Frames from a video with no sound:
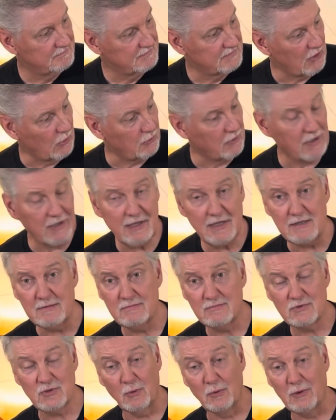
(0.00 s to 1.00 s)
Okay,
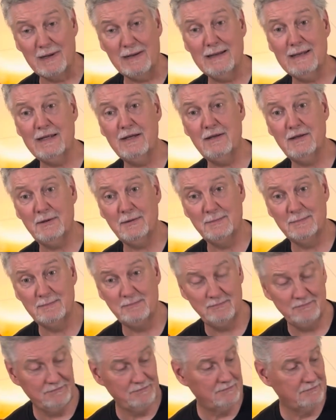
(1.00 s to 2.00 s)
so what did I do?
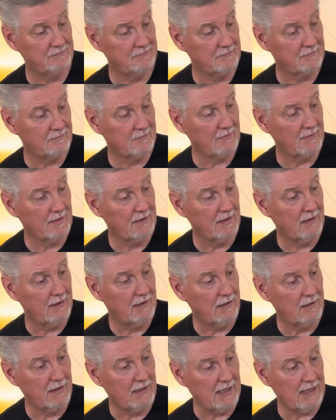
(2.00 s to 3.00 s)

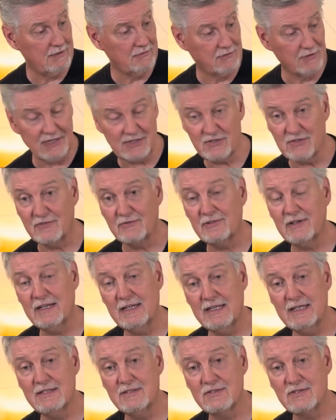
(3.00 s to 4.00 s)
I dressed the fret
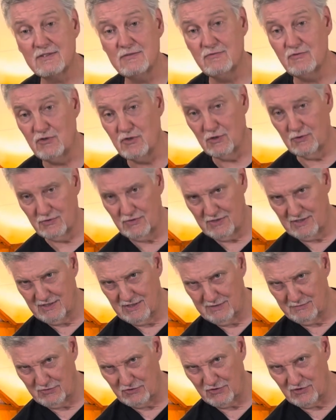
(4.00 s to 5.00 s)
ends. Joe said
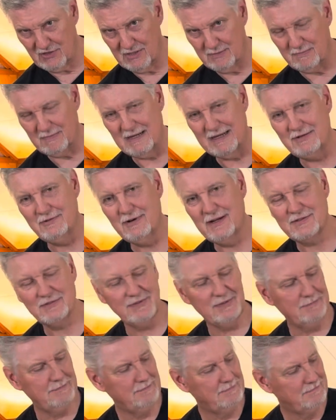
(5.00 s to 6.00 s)
they were sharp. I dressed
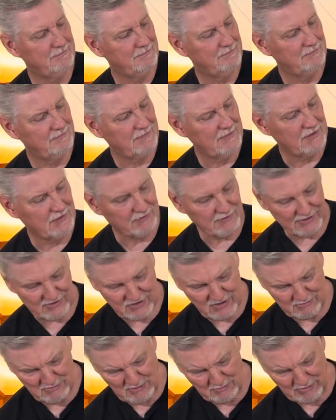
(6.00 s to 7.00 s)
them. Dressed
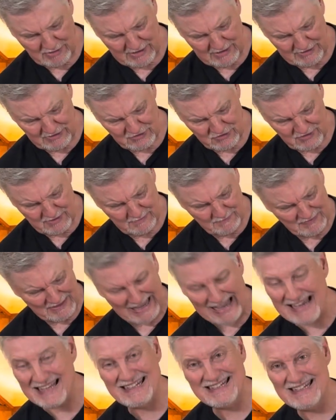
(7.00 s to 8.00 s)
them and polished them.
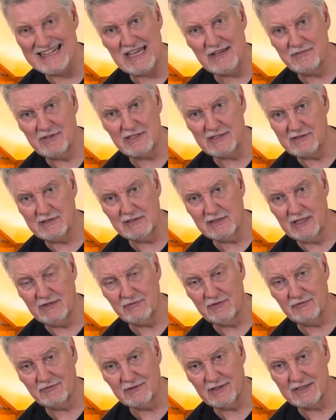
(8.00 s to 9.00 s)
I didn't have any
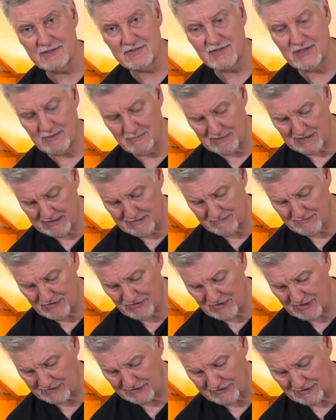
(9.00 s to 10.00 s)
unlevel frets on mine.
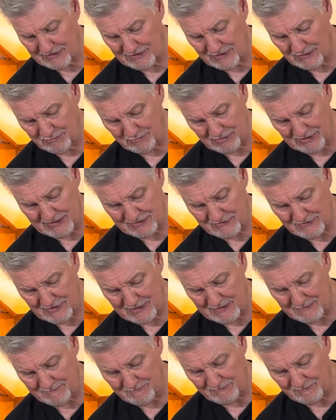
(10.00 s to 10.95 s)
Checked it all. Plays great.